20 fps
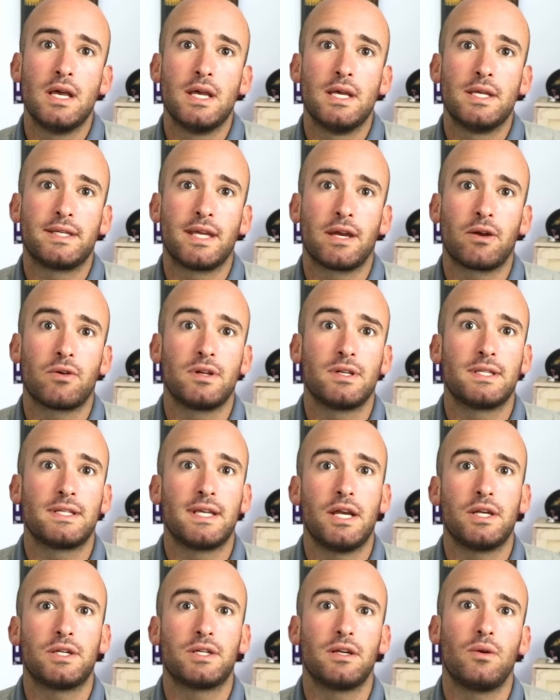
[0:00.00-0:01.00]

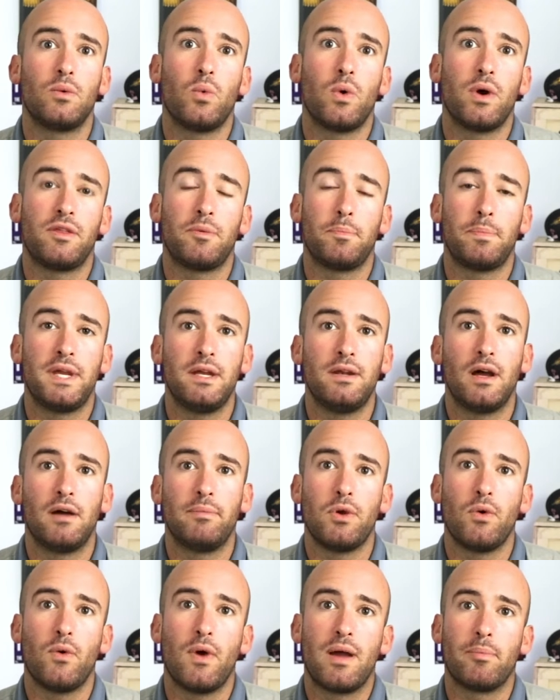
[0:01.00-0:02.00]
synchronization with
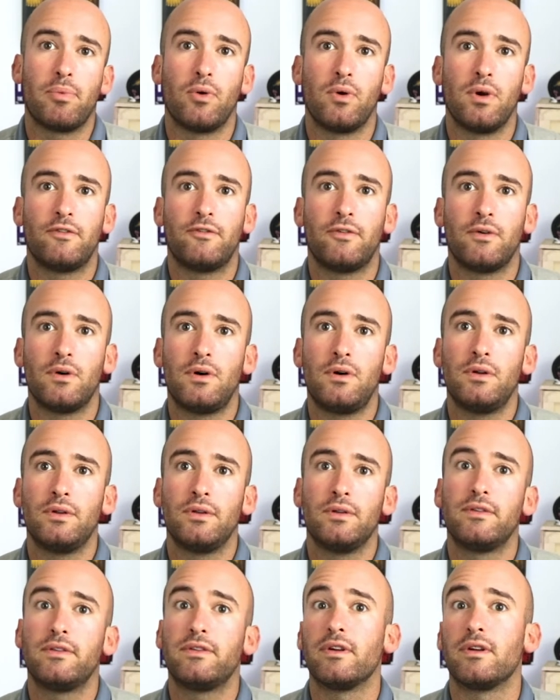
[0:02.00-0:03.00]
PWM peripheral,
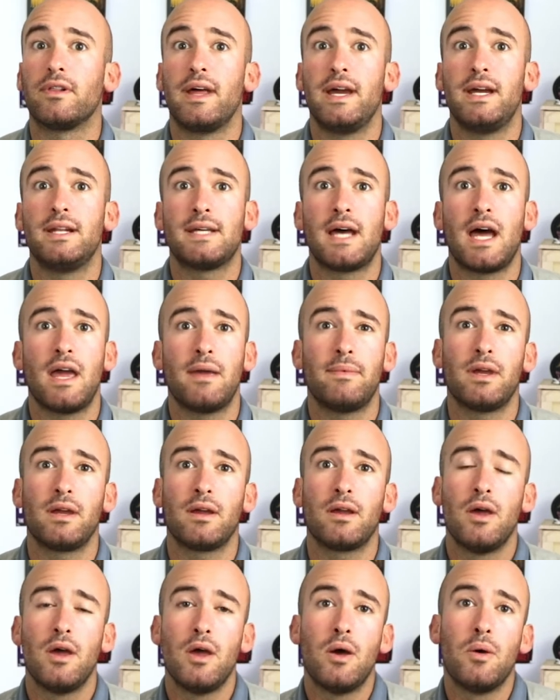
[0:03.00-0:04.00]
delay
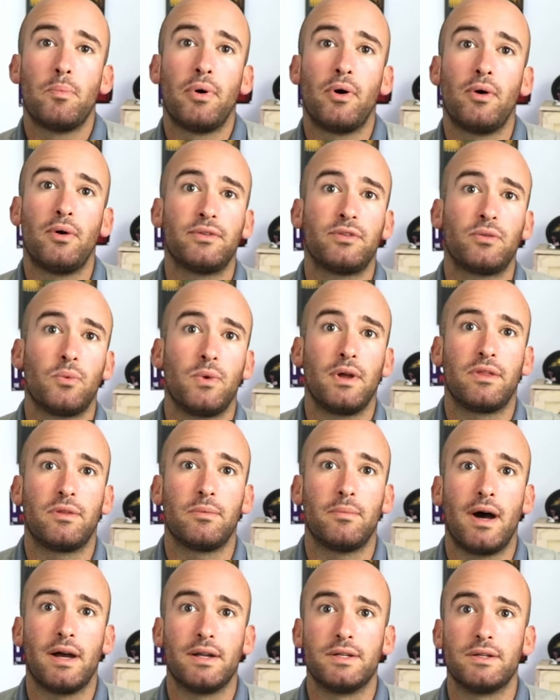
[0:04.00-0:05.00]
timing, pulse width
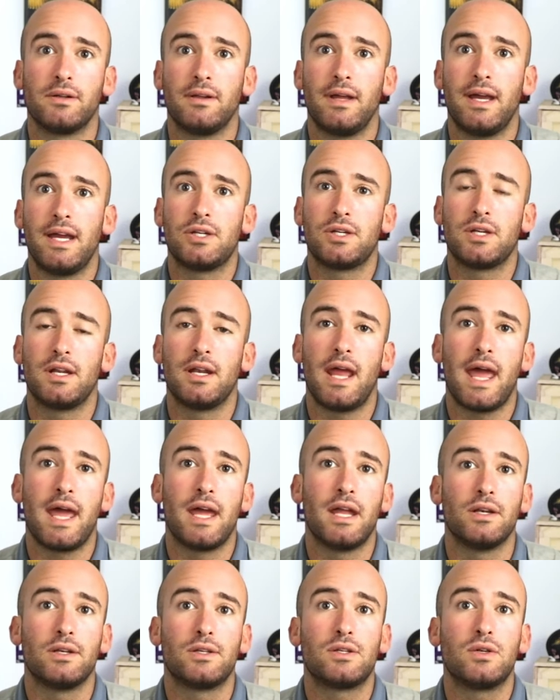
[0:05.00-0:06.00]
modulation,
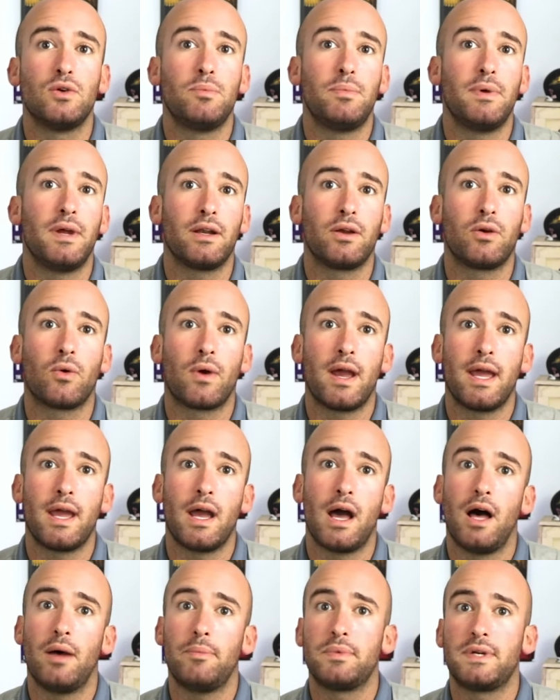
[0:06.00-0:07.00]
and 2-bit gray
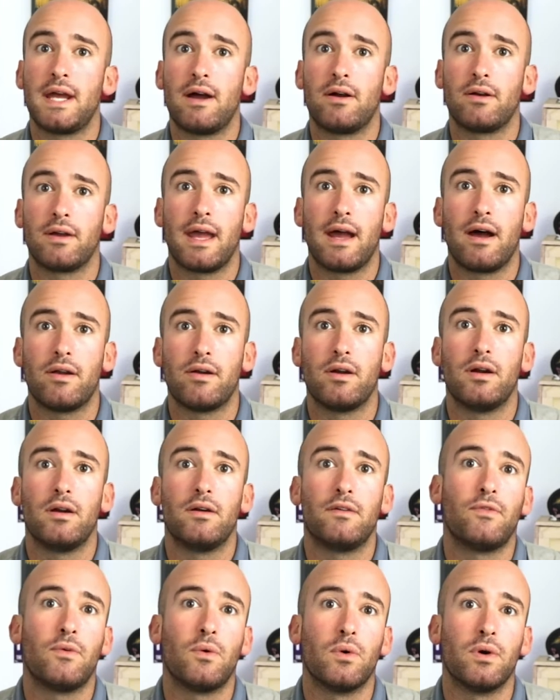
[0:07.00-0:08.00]
up-down
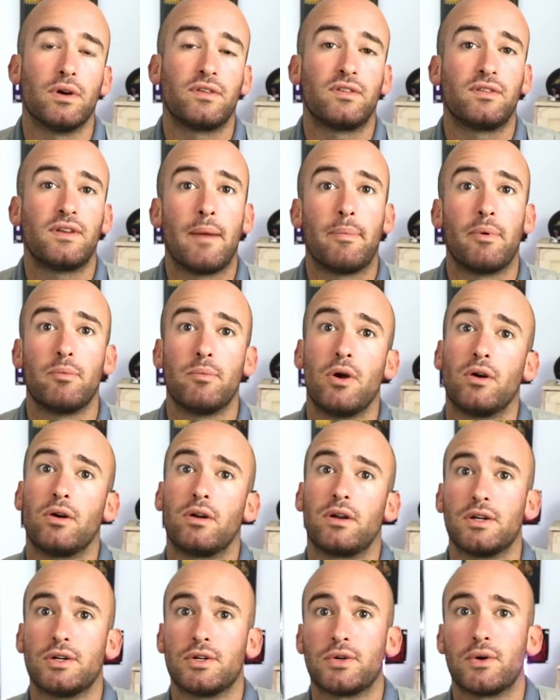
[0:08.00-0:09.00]
counter for stepper motor
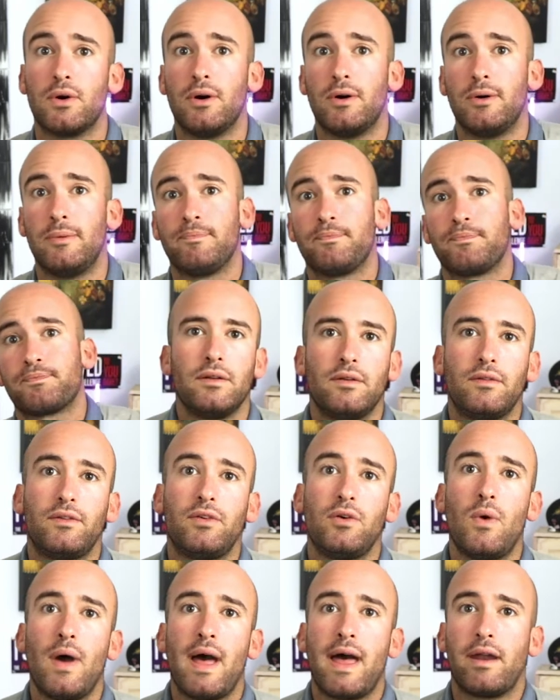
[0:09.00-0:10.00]
control.
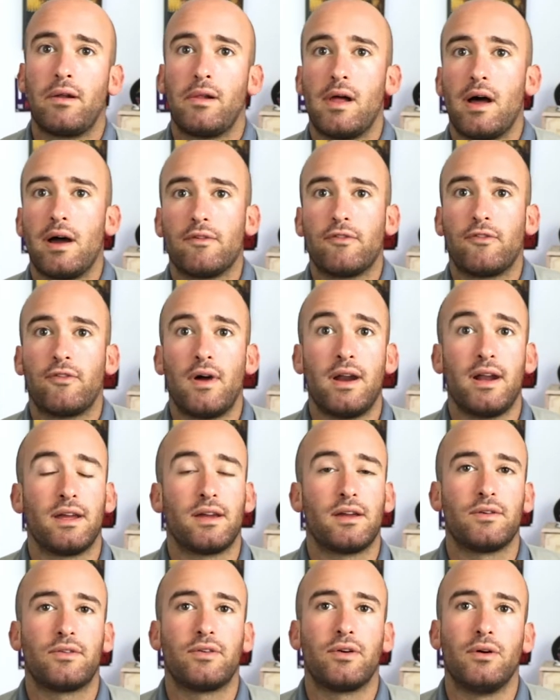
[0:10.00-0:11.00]
2 analog front-end
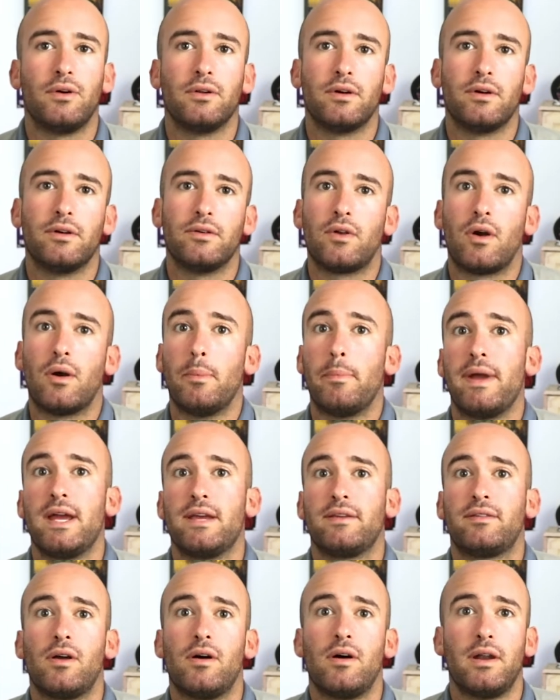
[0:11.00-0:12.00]
controllers are
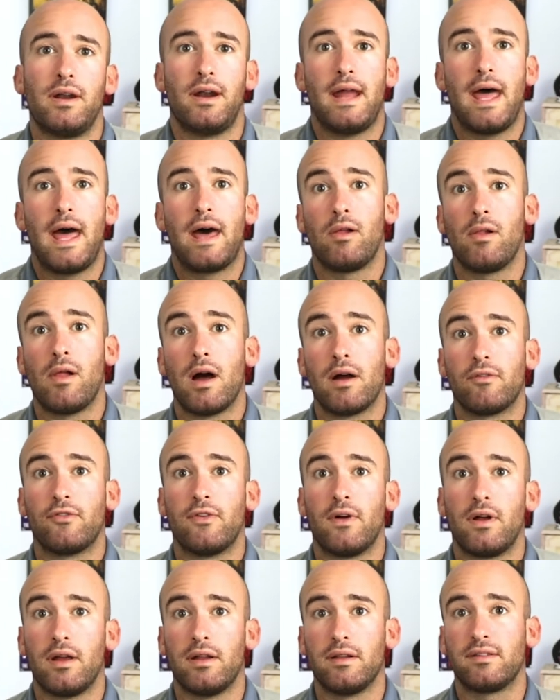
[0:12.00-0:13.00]
based on an analog
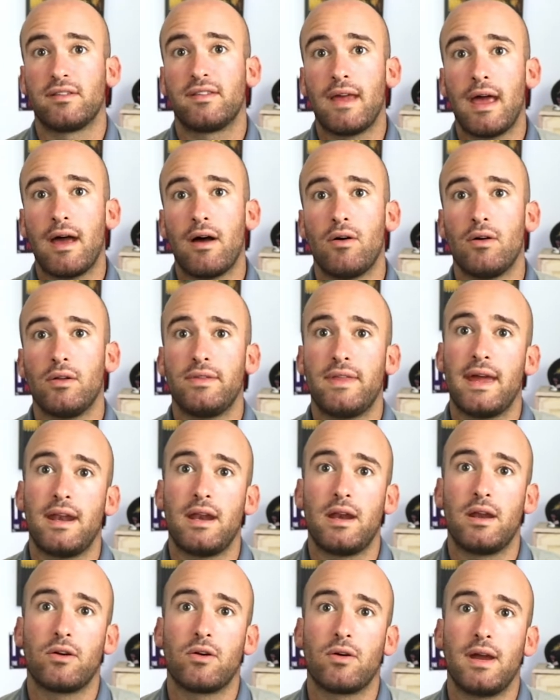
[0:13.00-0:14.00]
front-end cell that
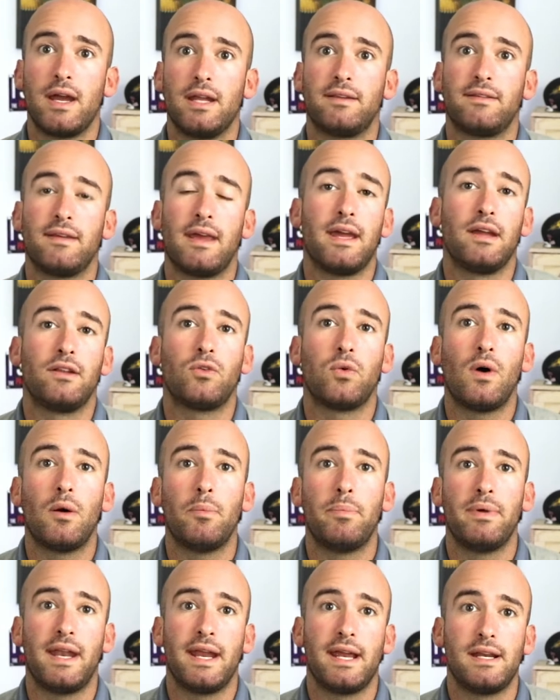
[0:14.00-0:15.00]
integrates a
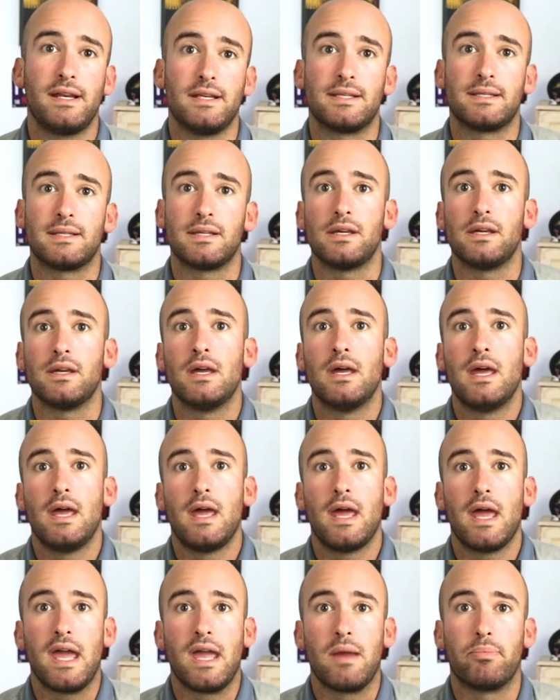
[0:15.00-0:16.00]
12-bit ADC,
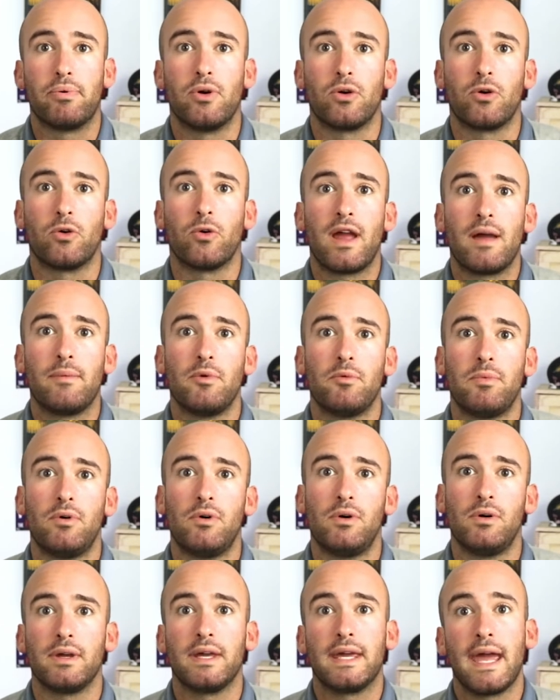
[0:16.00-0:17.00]
a
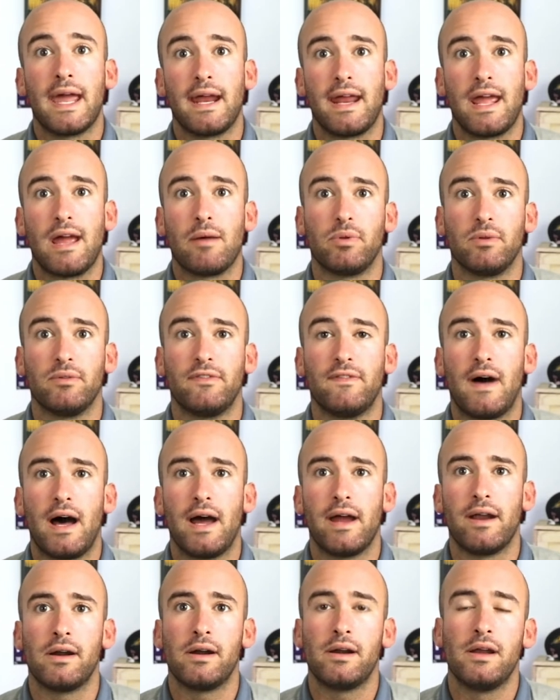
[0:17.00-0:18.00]
programmable gain
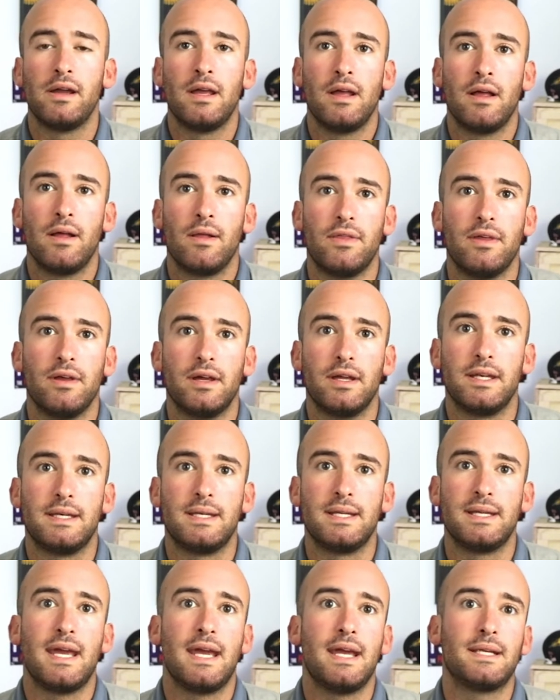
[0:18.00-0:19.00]
amplifier, the
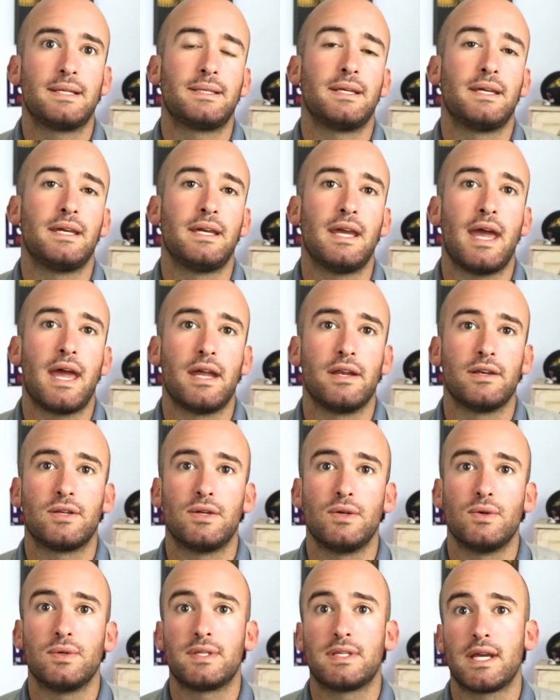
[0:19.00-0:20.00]
DAC, and
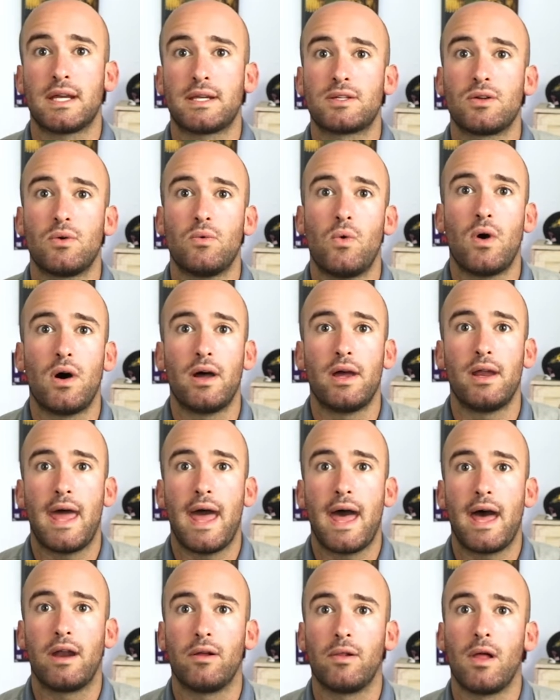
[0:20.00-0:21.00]
2 6-to-1
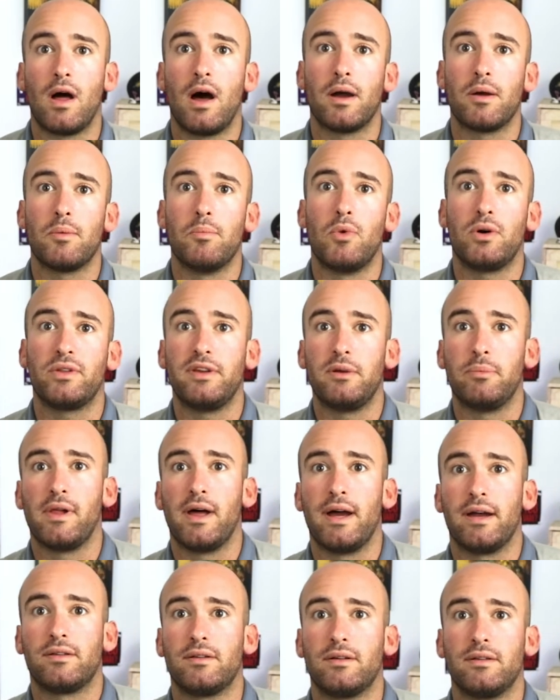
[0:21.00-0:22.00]
analog
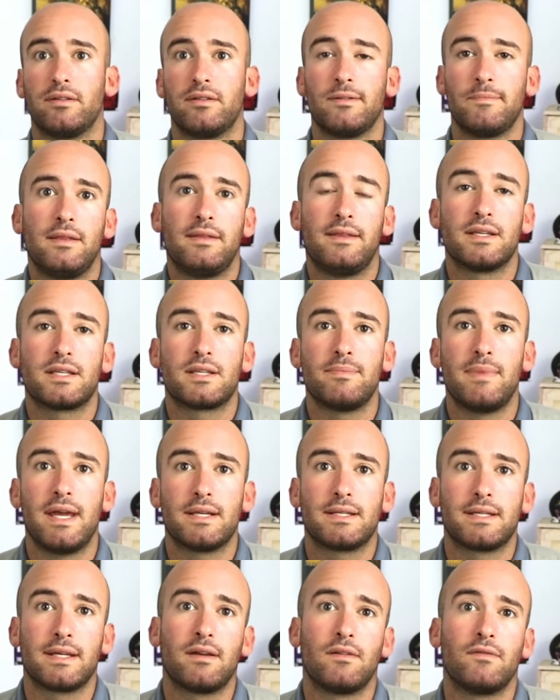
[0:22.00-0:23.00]
multiplexers. This
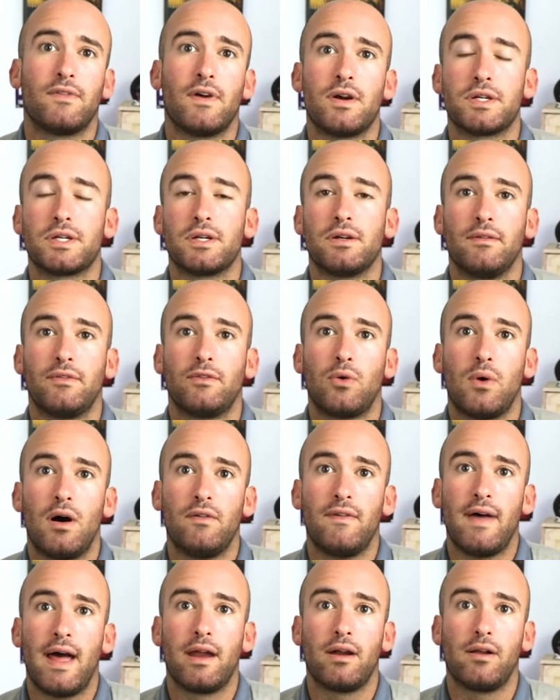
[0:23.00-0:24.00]
makes a conversion of
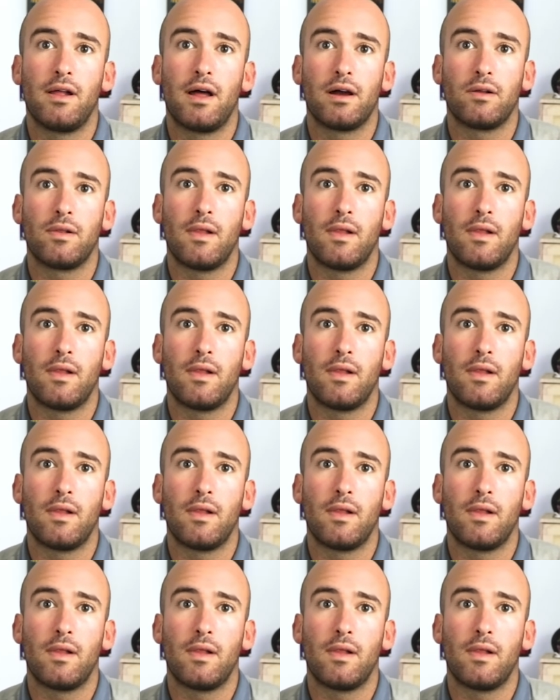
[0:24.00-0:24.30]
12 analog